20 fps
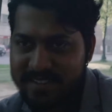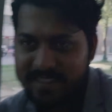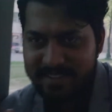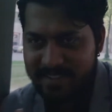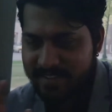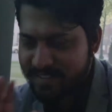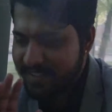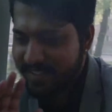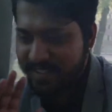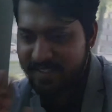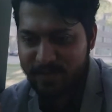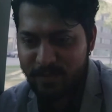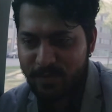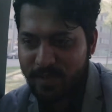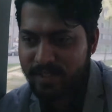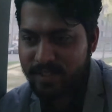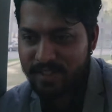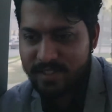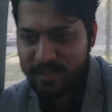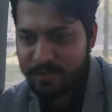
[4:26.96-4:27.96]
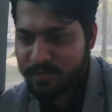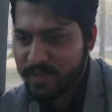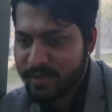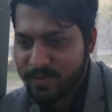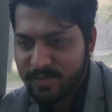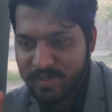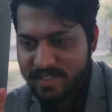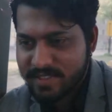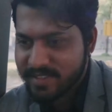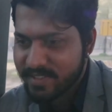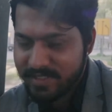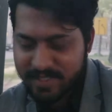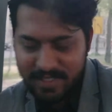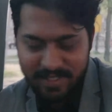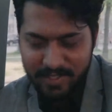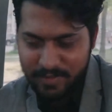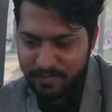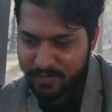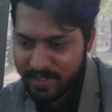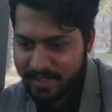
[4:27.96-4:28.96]
see if it works,
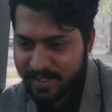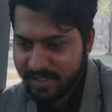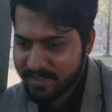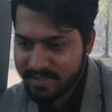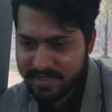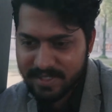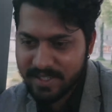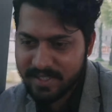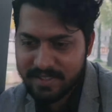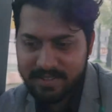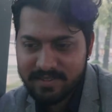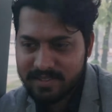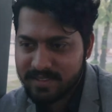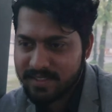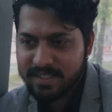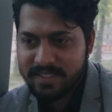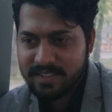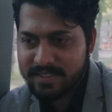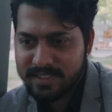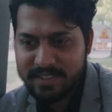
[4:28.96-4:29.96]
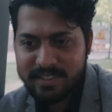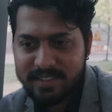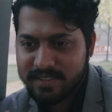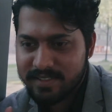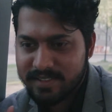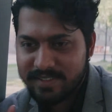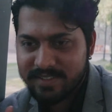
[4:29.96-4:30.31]
if it doesn't, like just